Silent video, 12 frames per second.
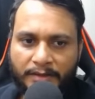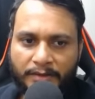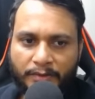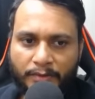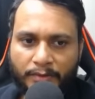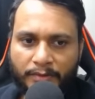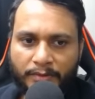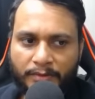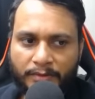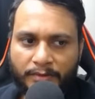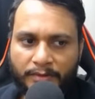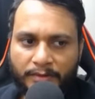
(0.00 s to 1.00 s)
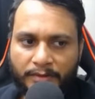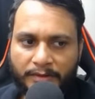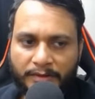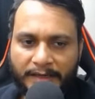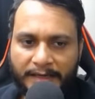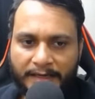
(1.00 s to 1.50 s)
So
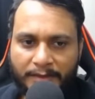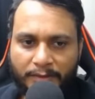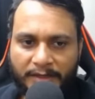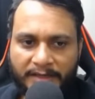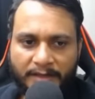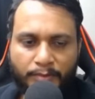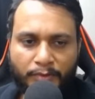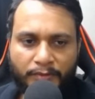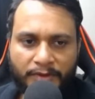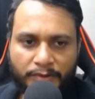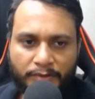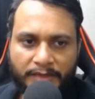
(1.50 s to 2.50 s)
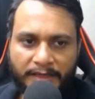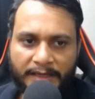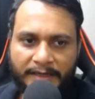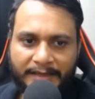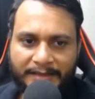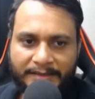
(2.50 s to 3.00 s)
the right will keep moving to the
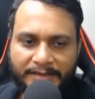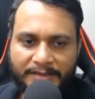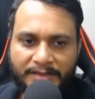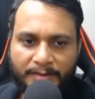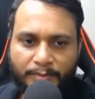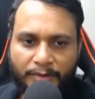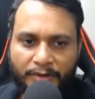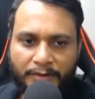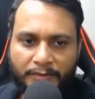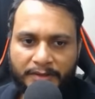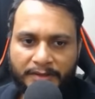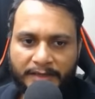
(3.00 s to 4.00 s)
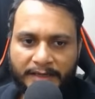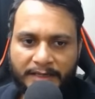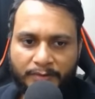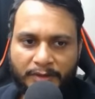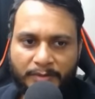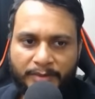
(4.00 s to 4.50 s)
right, and this is the point where the
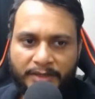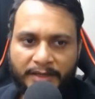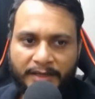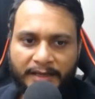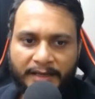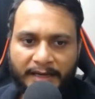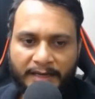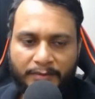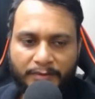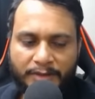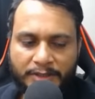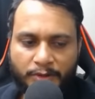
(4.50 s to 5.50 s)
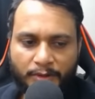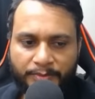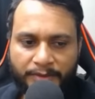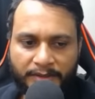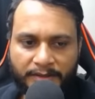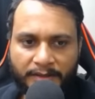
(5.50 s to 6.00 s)
right will be, and we will
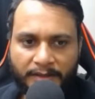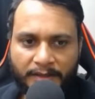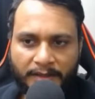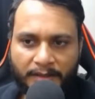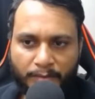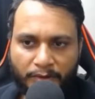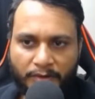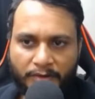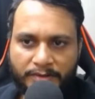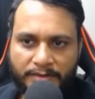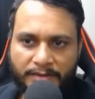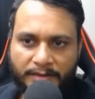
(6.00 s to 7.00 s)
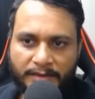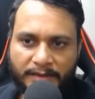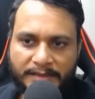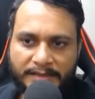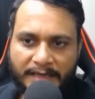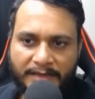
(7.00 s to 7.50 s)
stop here because
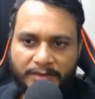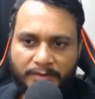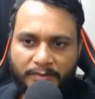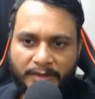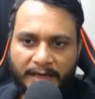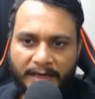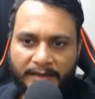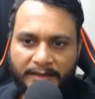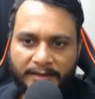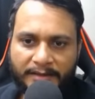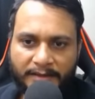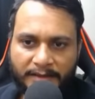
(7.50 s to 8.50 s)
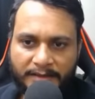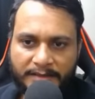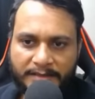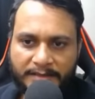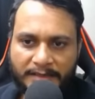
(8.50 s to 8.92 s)
the size of the array is